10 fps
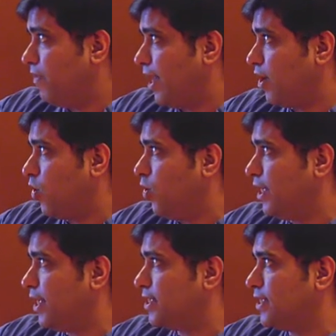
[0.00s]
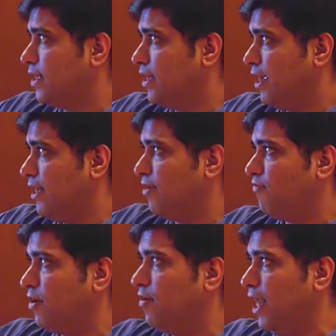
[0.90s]
encode it in
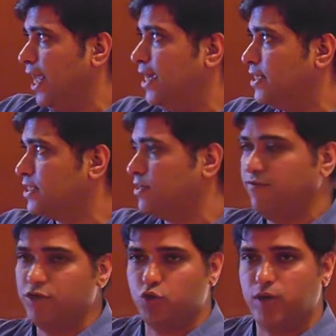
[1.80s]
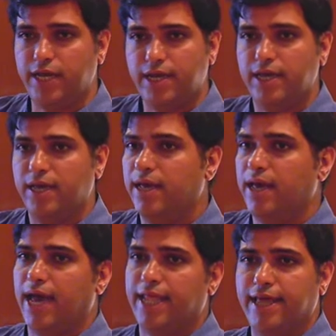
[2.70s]
different layers visually,
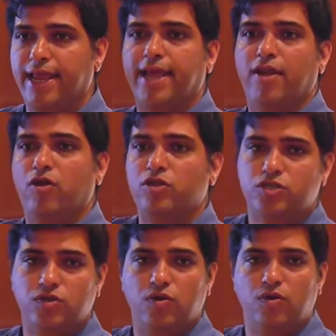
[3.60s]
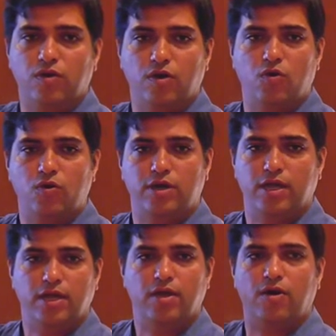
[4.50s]
and then I can also code
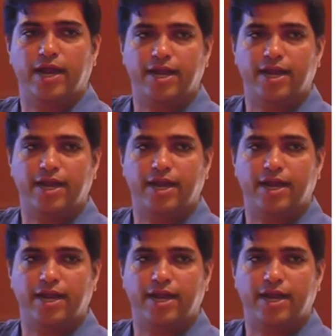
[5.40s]
or